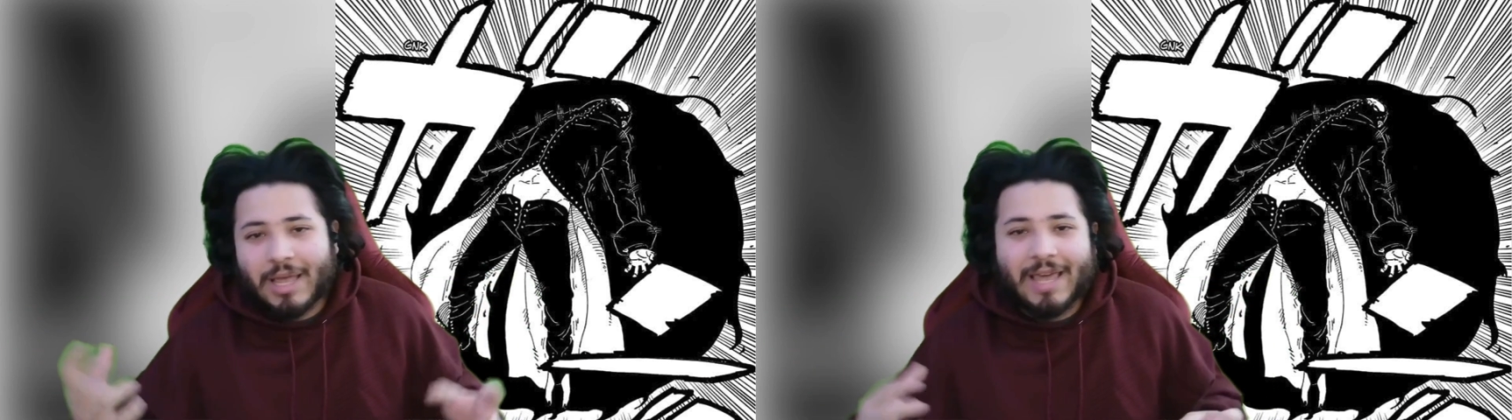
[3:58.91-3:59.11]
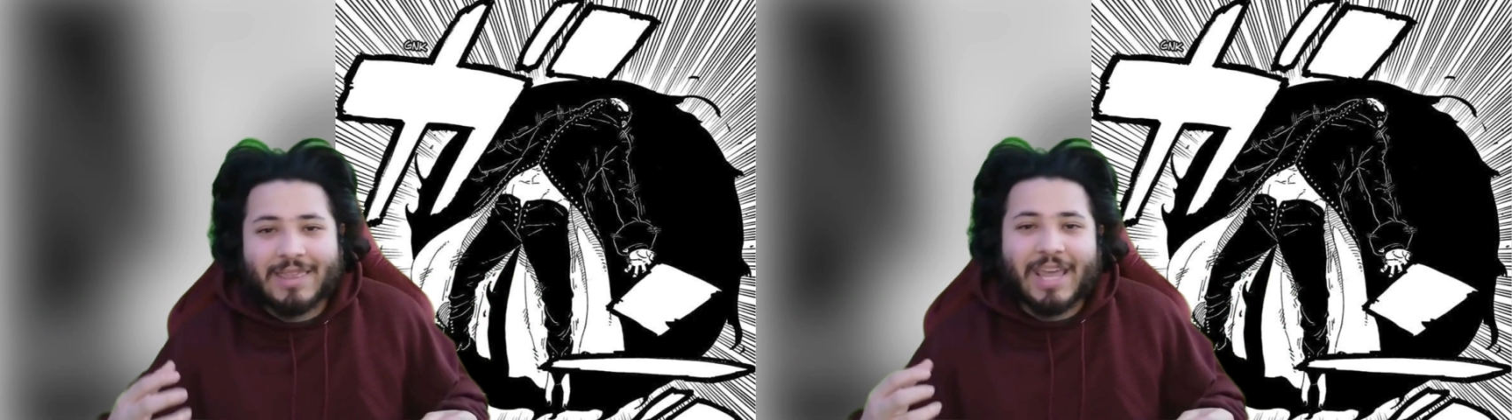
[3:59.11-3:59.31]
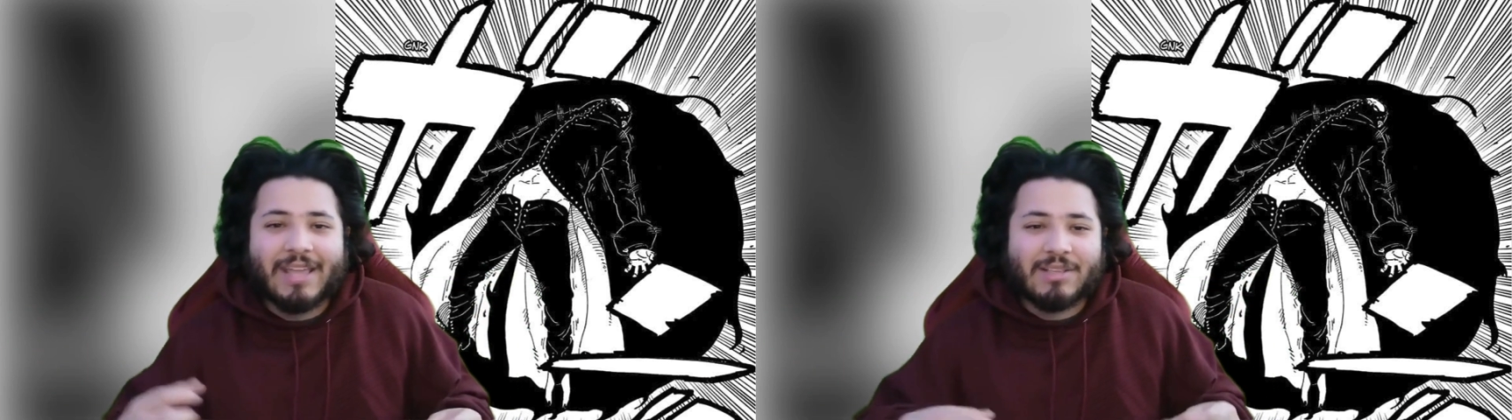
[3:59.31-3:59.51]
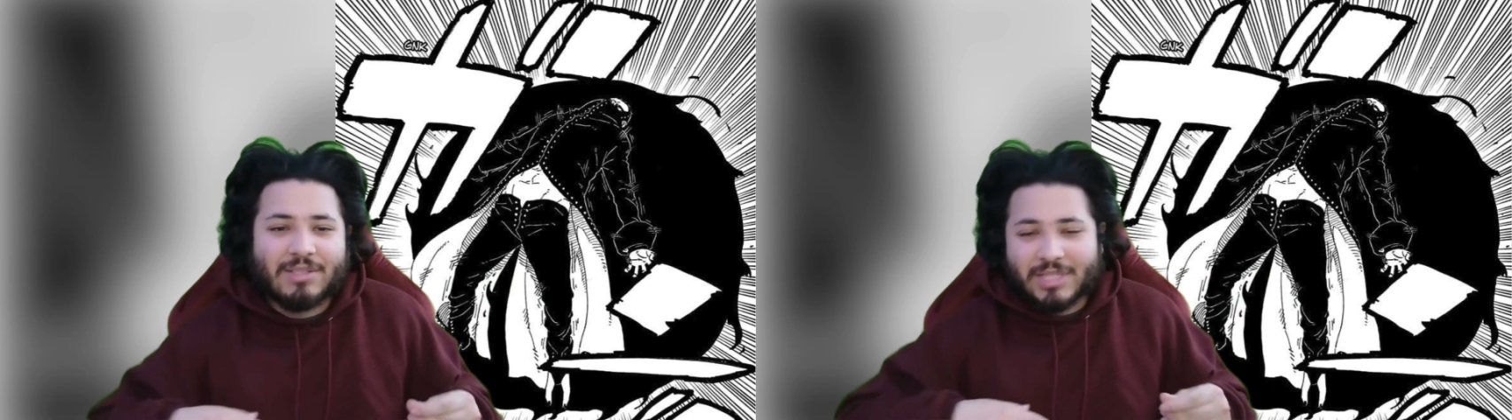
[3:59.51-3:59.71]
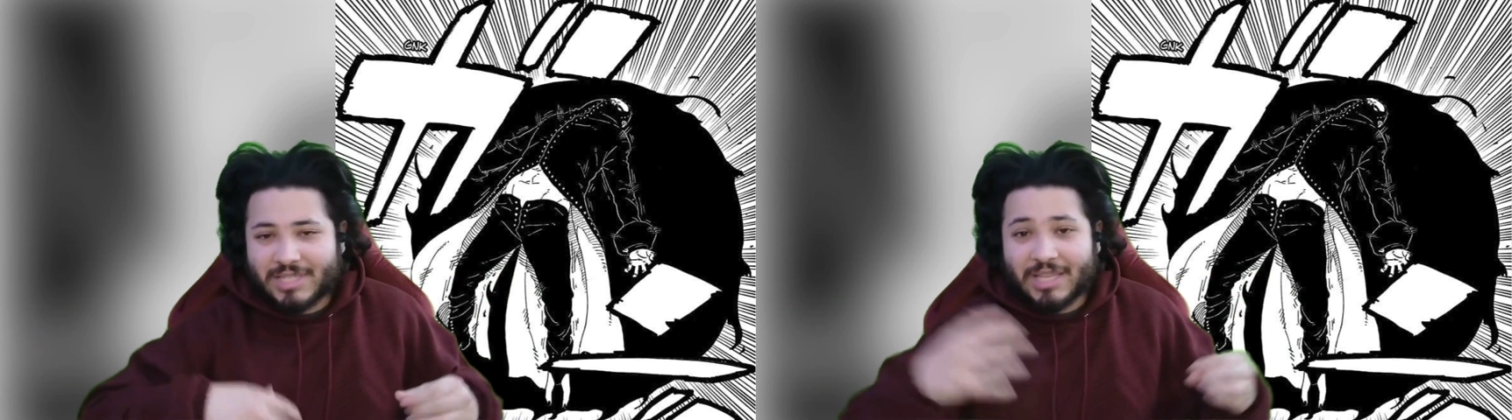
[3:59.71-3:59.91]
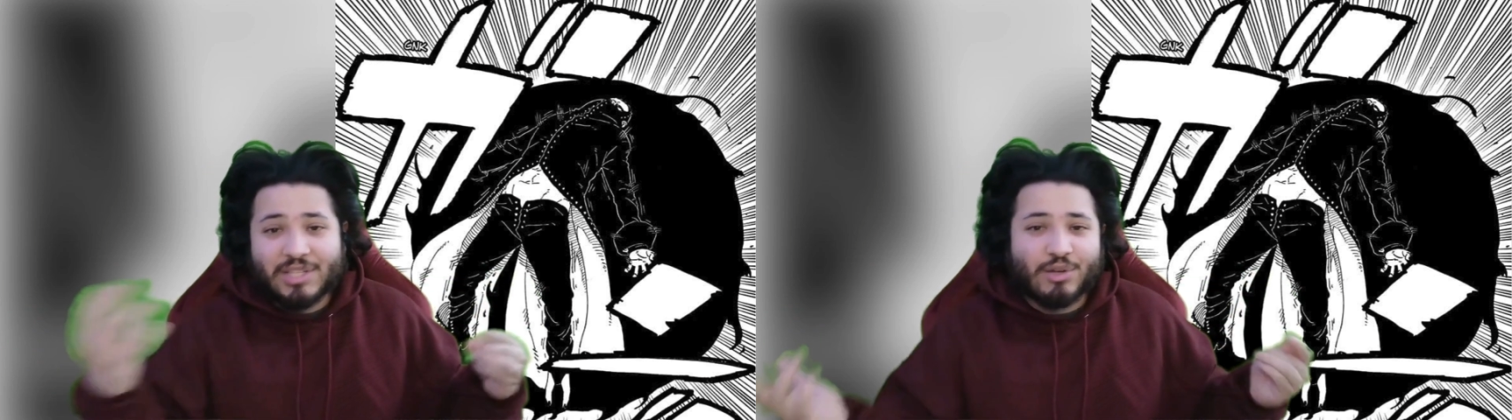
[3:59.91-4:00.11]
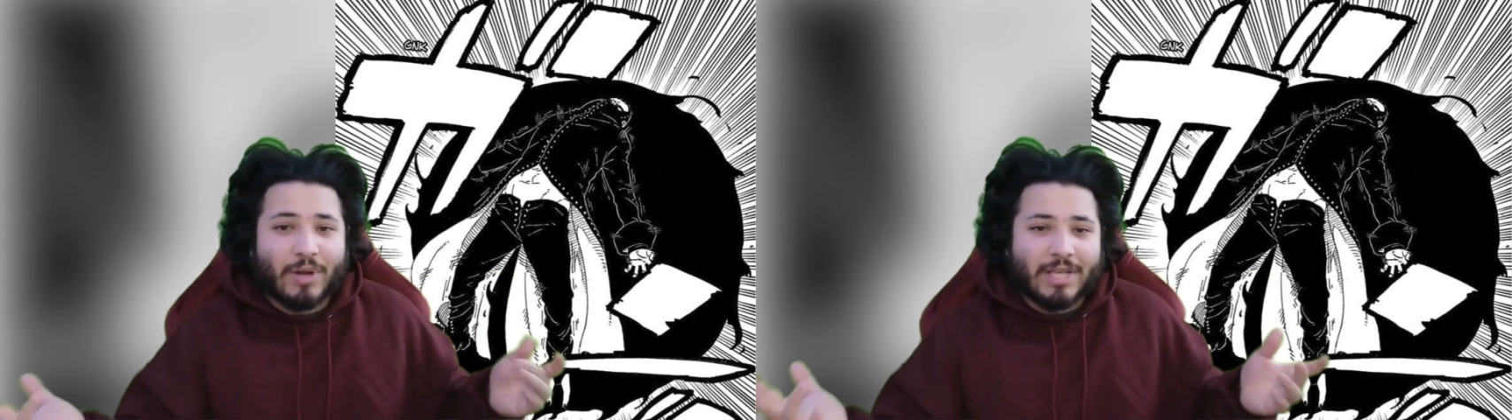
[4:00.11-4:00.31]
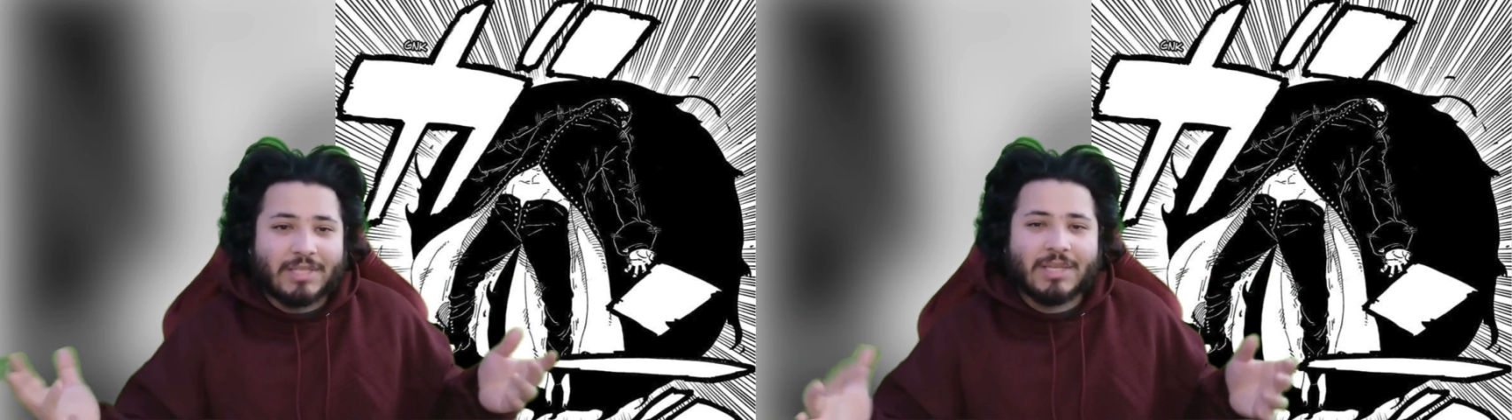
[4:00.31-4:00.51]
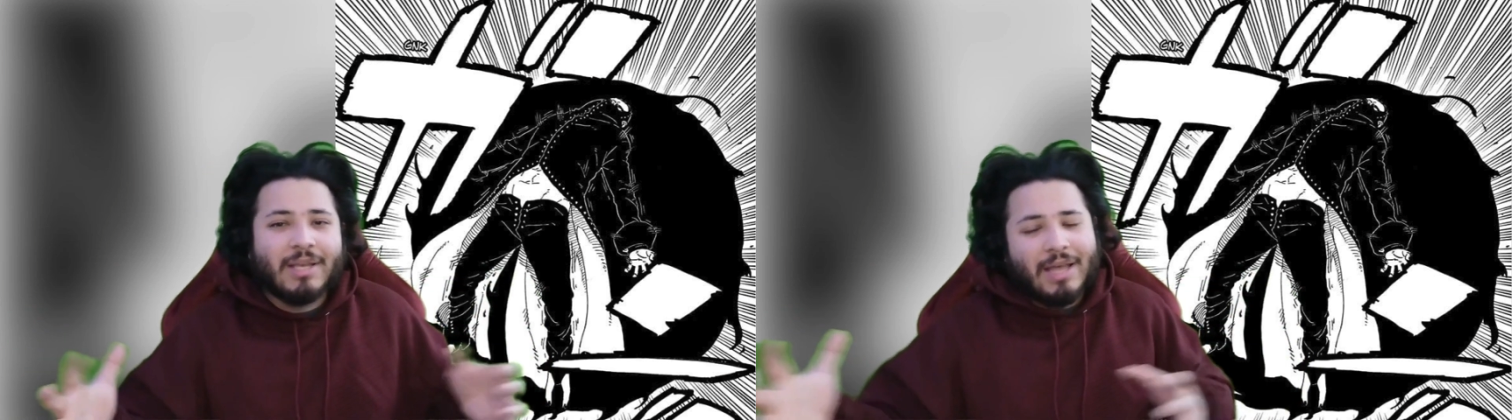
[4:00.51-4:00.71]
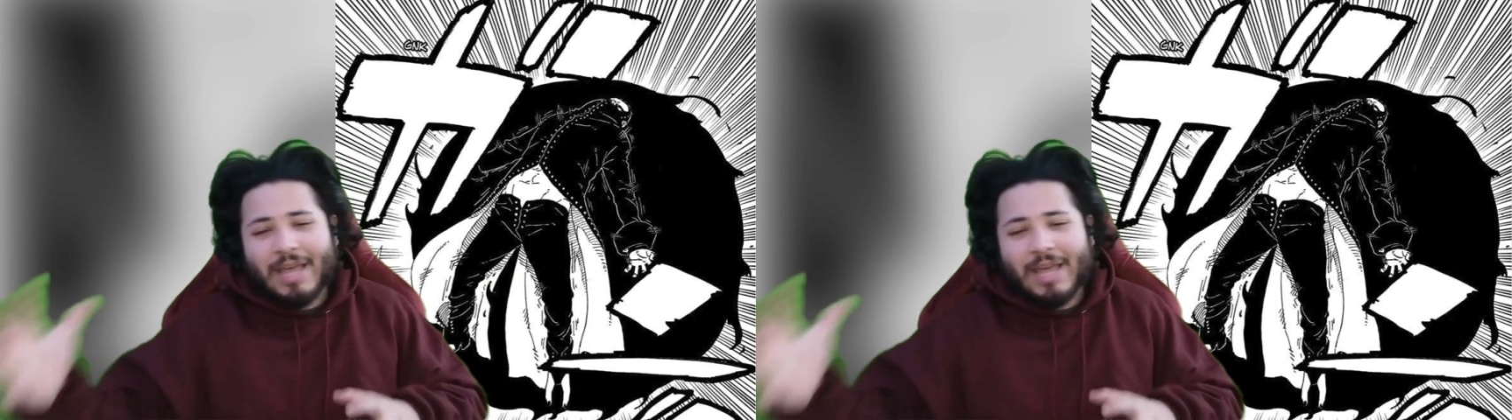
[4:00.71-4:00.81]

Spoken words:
and then disintegrates,